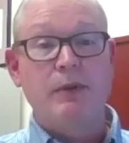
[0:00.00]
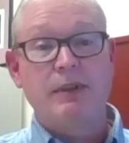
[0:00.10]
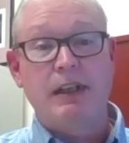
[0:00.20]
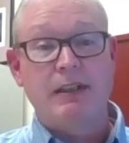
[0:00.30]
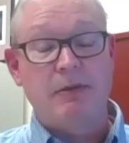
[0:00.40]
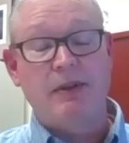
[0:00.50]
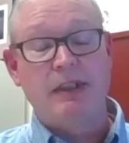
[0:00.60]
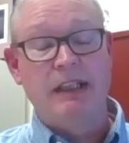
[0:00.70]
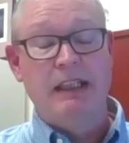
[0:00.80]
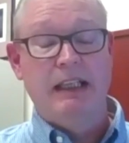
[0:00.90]
with customers,
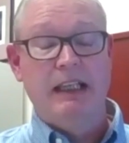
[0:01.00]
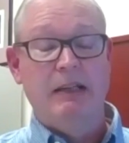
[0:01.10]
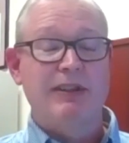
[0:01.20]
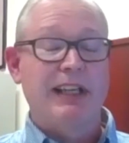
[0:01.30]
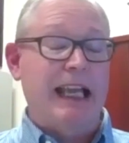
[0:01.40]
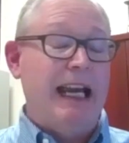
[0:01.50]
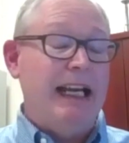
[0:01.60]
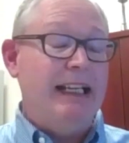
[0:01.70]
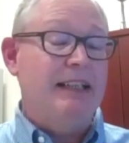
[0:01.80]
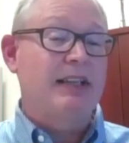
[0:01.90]
and it was like
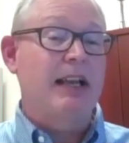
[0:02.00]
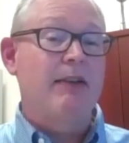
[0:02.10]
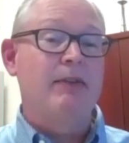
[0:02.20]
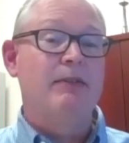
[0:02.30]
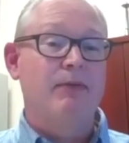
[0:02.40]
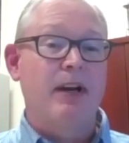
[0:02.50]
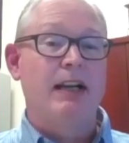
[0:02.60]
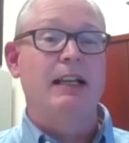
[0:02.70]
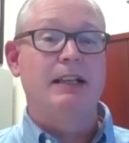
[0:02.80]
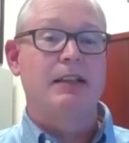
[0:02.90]
eighty-seven
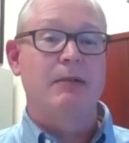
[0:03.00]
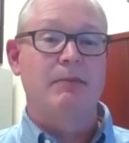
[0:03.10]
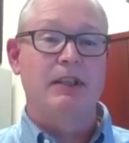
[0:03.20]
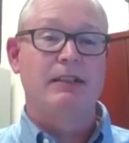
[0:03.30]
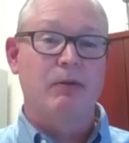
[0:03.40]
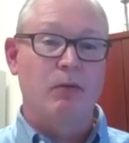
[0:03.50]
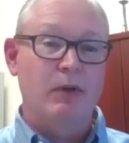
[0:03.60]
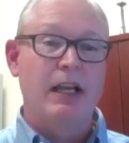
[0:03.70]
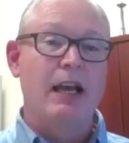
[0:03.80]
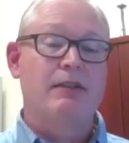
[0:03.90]
finance companies that
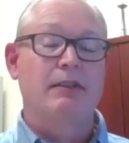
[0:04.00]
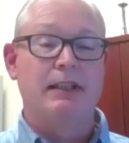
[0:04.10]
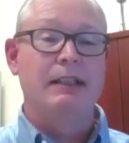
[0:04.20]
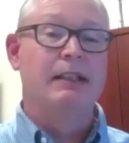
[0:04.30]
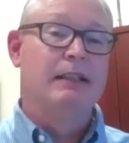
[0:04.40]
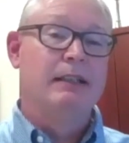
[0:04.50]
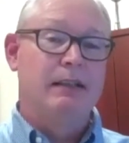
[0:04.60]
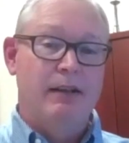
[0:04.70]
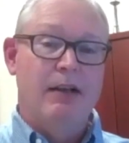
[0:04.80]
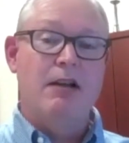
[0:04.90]
we'd actually
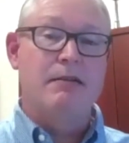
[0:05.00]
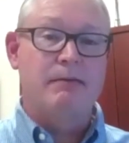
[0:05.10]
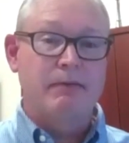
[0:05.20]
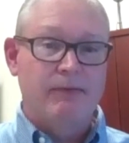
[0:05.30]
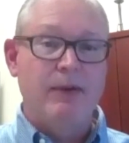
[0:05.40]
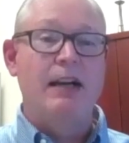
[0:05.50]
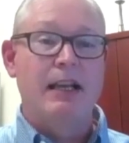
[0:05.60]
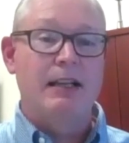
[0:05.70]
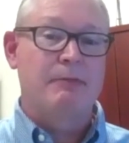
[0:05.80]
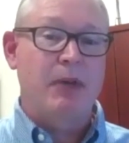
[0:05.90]
done
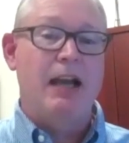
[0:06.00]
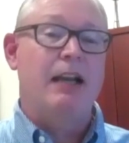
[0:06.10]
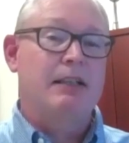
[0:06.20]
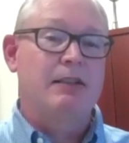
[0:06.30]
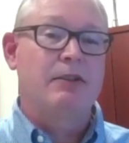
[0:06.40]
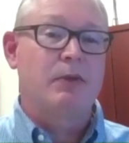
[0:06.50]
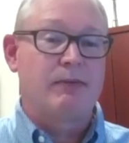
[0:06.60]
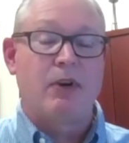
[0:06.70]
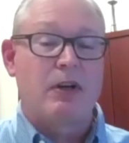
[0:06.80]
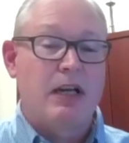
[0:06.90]
finance packages with
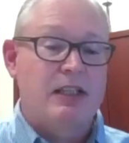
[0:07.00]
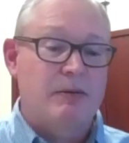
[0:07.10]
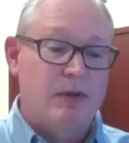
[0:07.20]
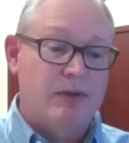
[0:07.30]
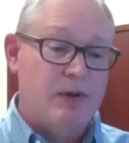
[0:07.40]
for our customers.